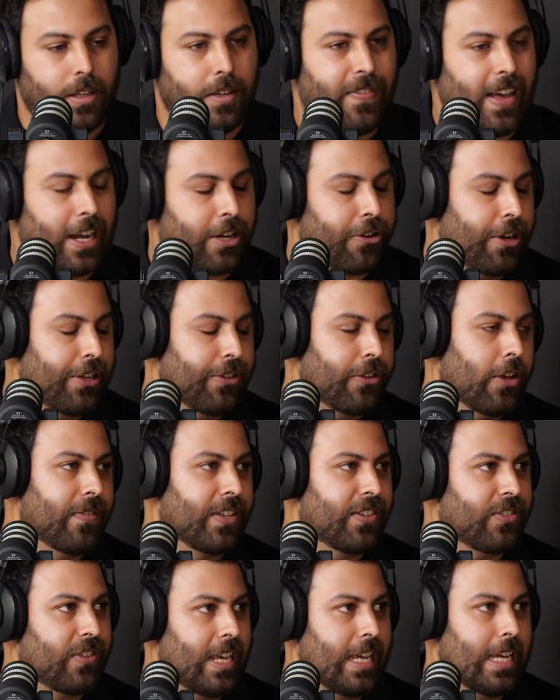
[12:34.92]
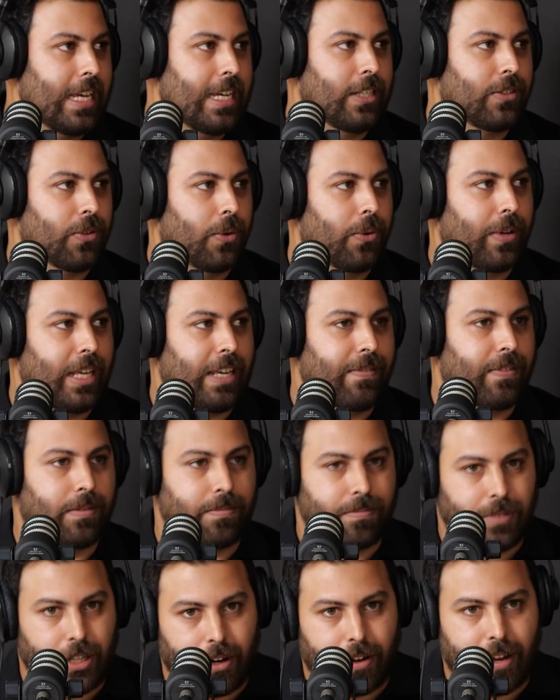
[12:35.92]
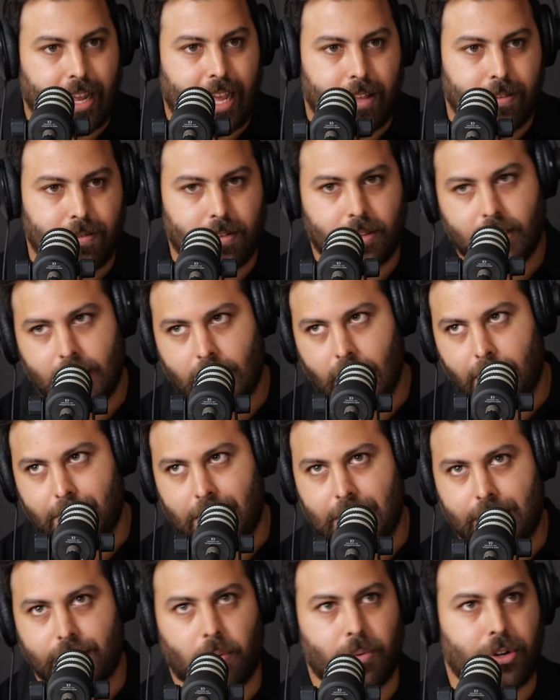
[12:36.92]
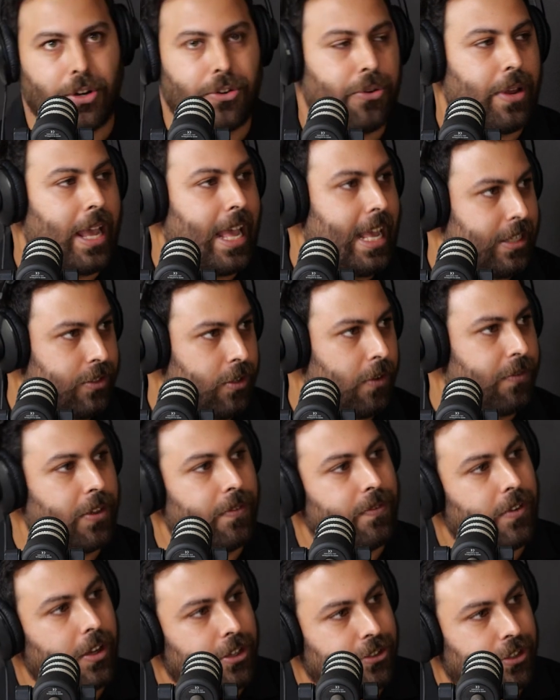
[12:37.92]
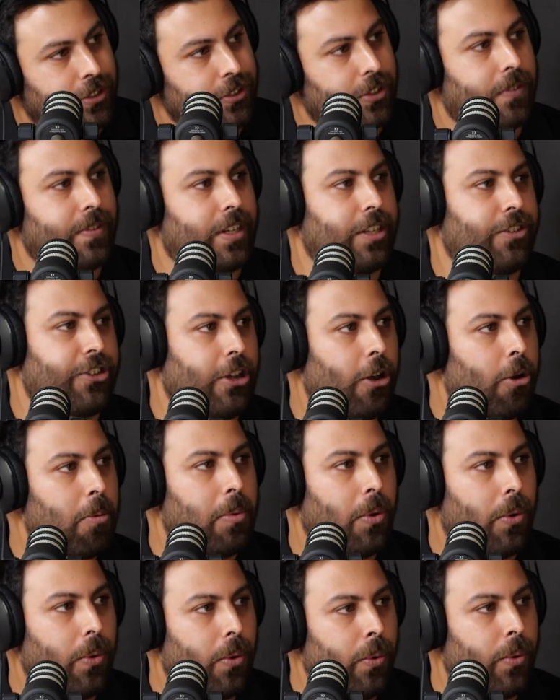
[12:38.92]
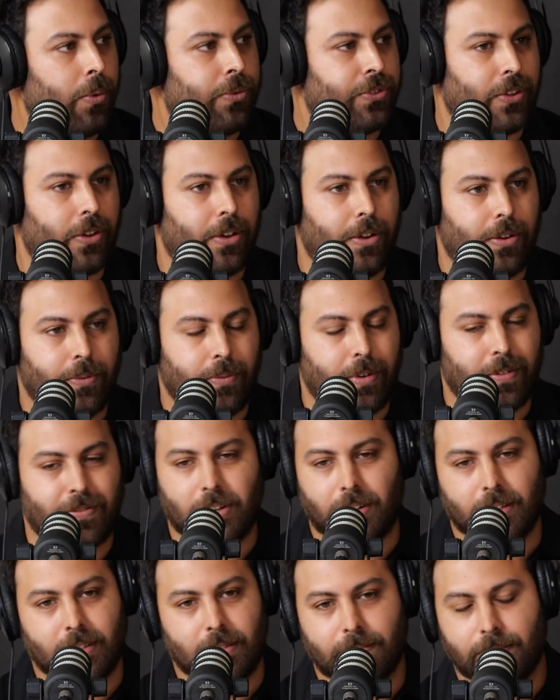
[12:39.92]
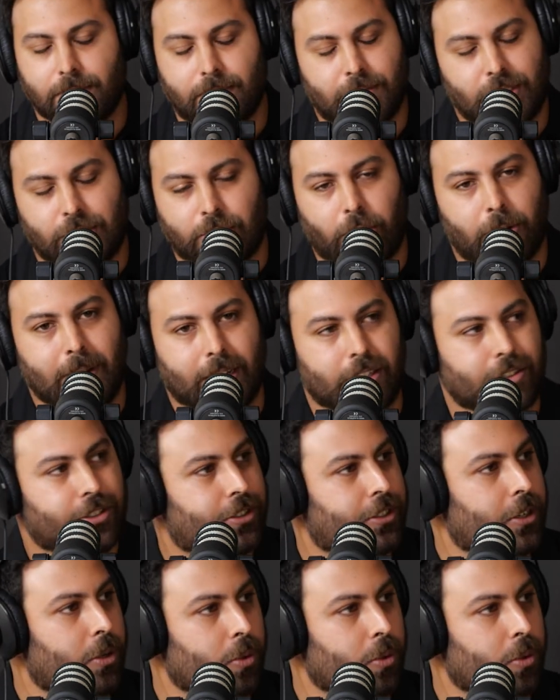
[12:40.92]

factories overseas or even, companies that want to do airsoft conversions over to gel ball. Yeah. So we've got so much